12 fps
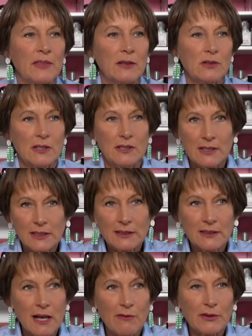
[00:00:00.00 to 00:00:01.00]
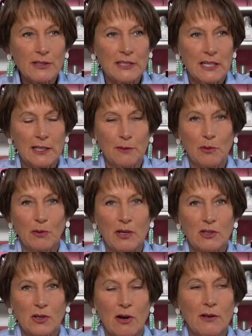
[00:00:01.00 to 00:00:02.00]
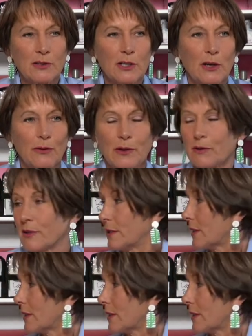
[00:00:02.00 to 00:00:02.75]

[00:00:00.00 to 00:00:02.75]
There's a six level stadium arranger also. There's the